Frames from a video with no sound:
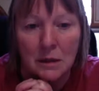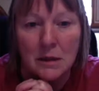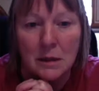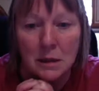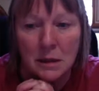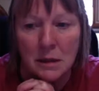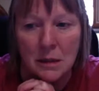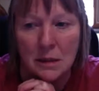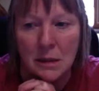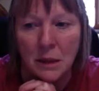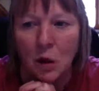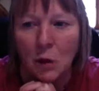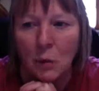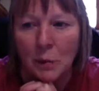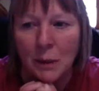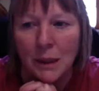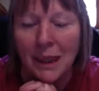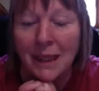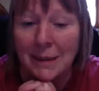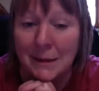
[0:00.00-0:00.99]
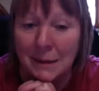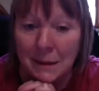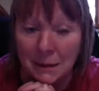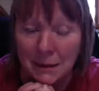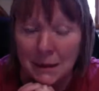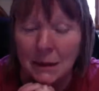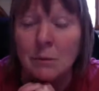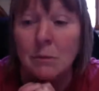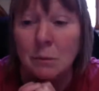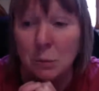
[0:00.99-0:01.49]
to stop,
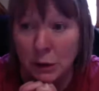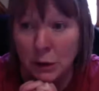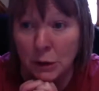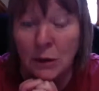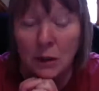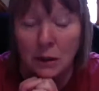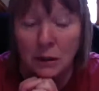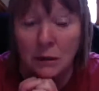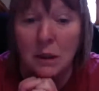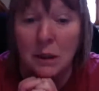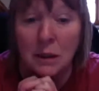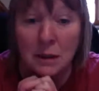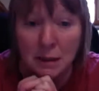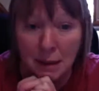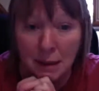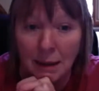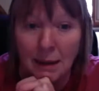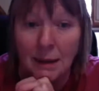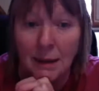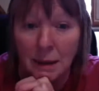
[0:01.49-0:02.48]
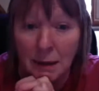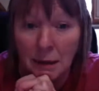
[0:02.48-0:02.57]
and Pluto does that.